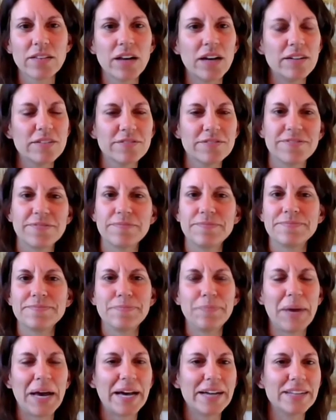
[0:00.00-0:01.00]
love
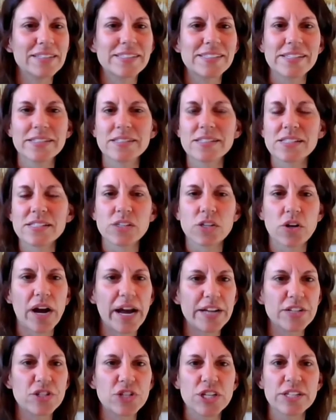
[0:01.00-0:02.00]
pets and
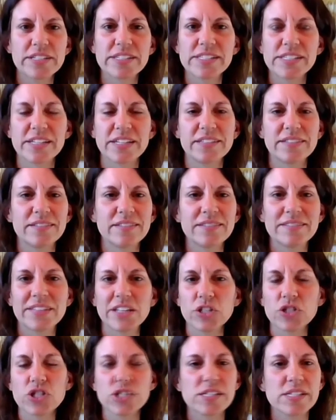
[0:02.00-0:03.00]
scratches, and
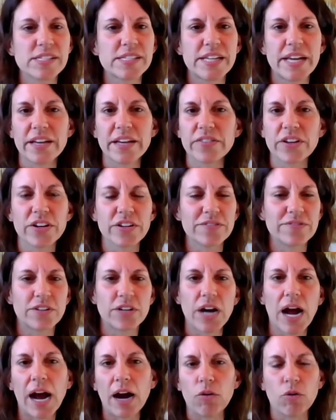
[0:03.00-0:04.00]
they'll just stand there
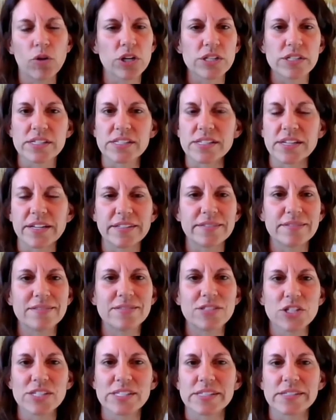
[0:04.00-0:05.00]
for hours
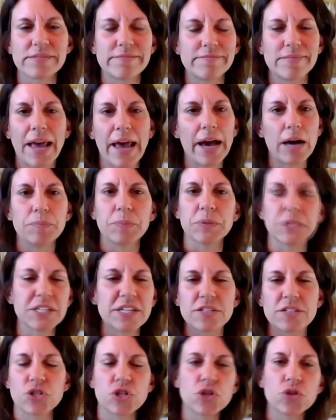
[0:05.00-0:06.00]
and just
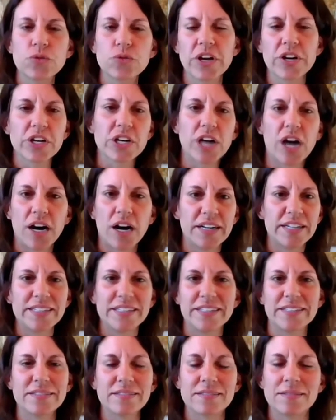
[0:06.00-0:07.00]
happily chew their
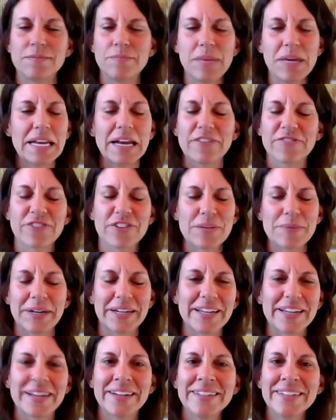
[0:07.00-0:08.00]
cud and meet everybody.